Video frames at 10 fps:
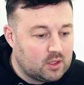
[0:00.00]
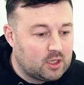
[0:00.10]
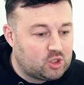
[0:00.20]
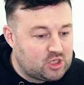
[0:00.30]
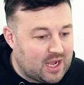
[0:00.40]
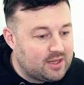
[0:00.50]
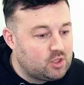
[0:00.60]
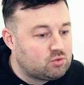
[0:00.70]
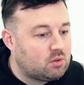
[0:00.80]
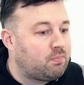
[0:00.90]
a
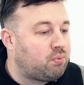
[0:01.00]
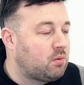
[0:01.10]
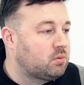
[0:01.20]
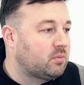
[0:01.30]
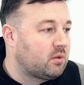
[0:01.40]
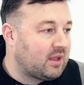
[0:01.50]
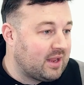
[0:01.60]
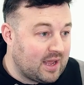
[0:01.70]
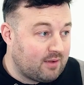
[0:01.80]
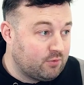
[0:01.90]
challenge or a problem that they
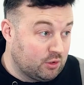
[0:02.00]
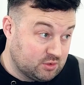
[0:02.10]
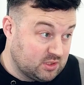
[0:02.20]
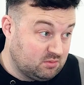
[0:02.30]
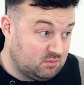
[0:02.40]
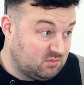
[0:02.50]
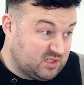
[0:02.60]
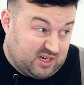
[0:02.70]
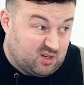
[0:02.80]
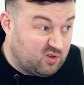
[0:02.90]
have using
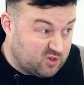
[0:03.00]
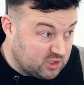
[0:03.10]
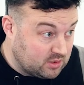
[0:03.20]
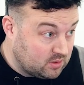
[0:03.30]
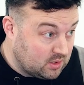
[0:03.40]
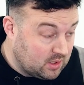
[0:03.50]
technology.